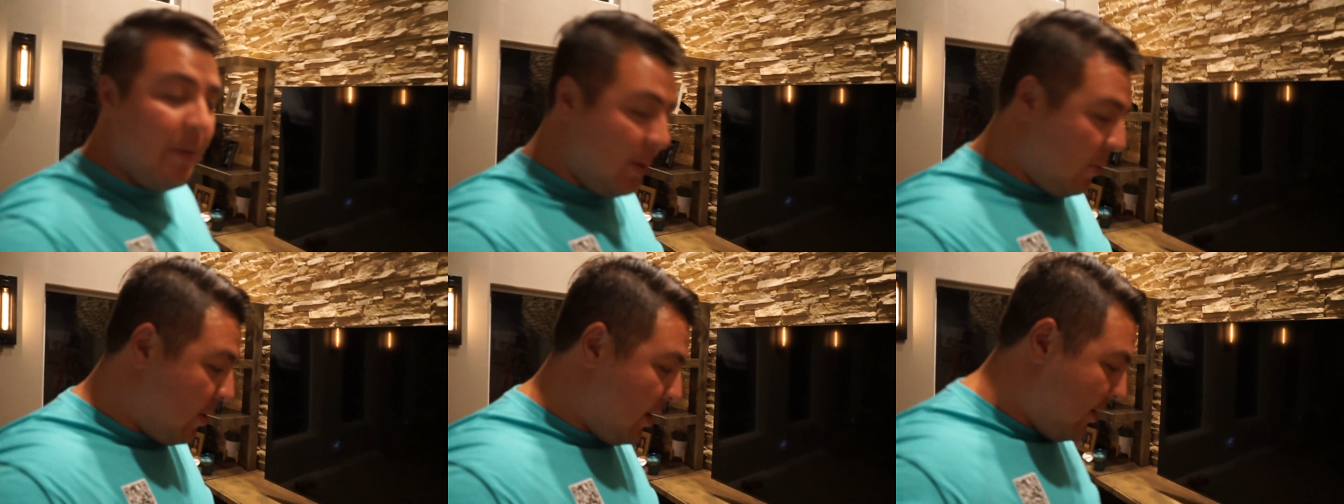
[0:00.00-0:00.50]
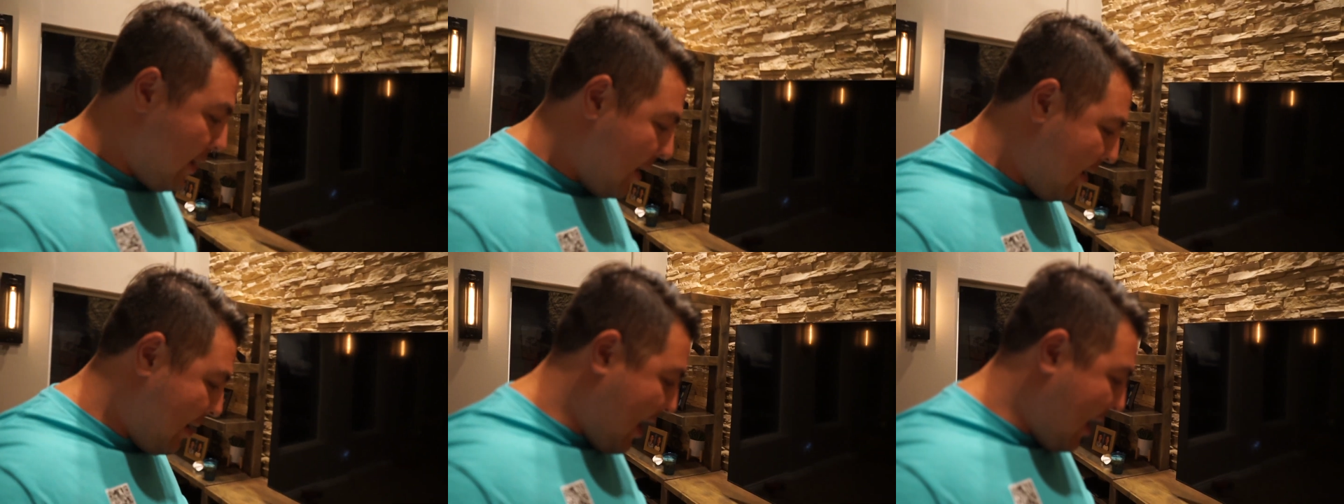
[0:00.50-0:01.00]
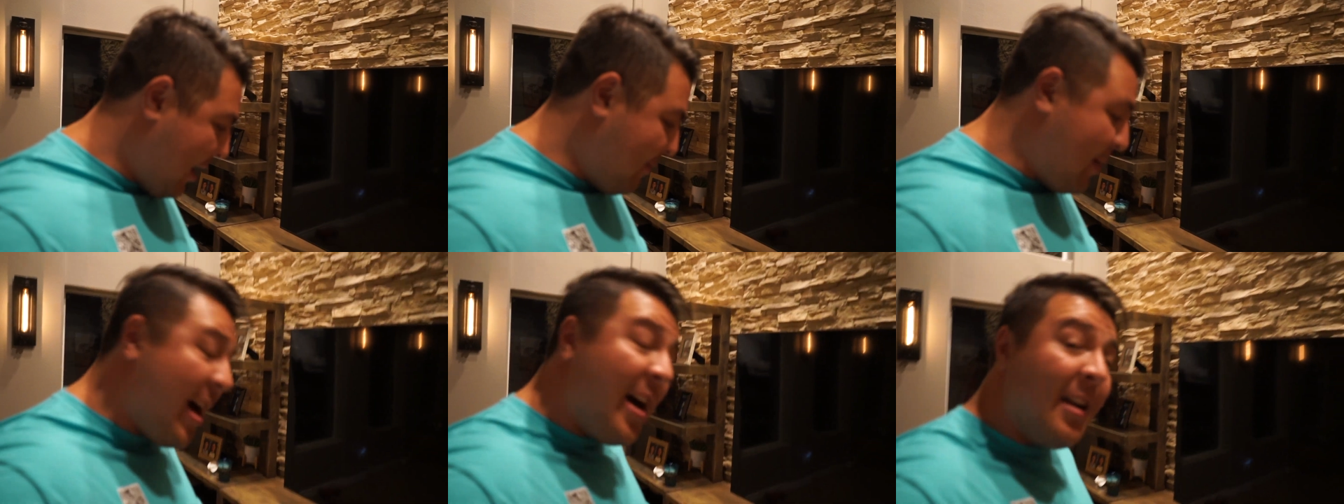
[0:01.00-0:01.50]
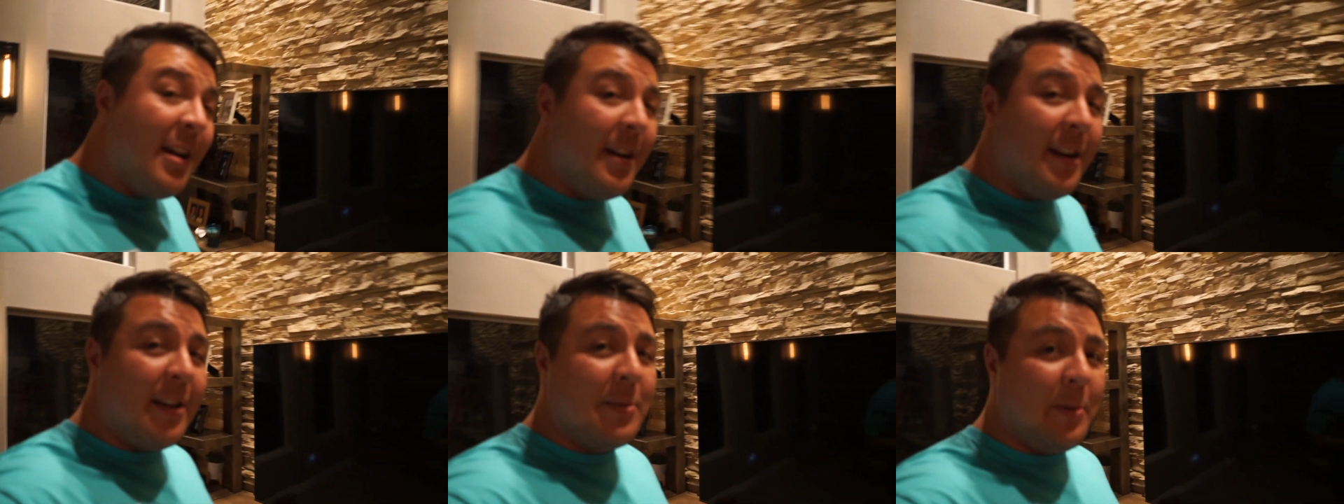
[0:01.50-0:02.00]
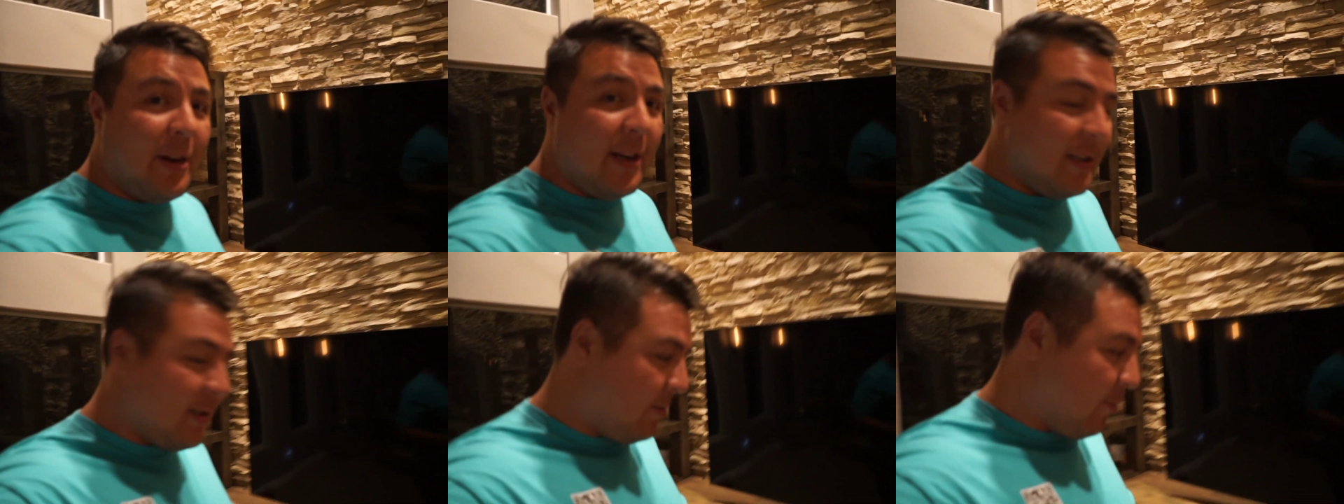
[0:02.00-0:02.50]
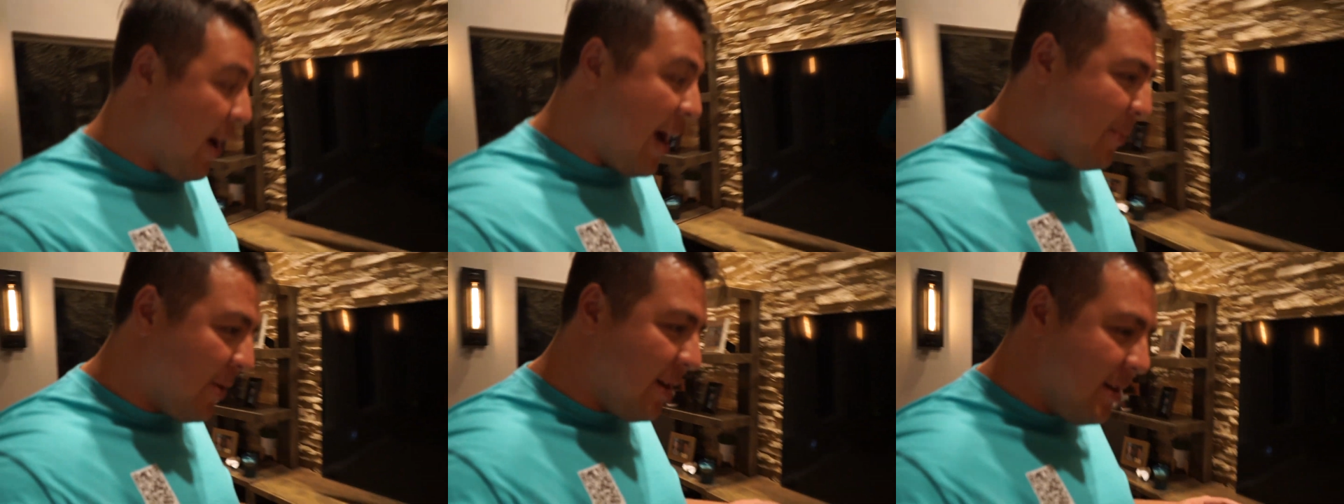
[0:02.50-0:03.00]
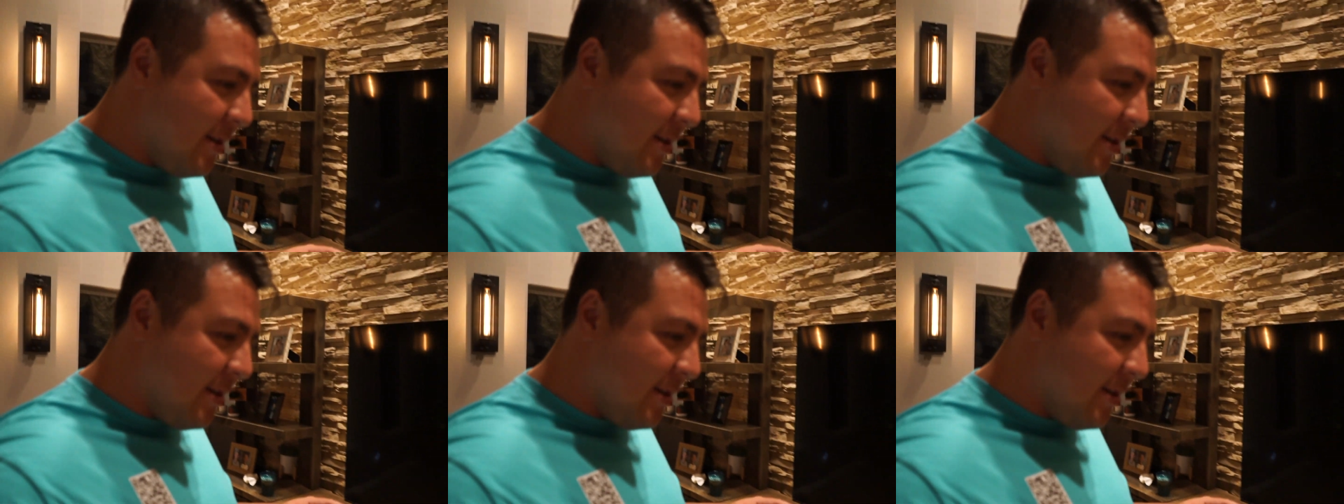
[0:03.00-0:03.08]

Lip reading: I will warn you that I am not an experienced wrapper.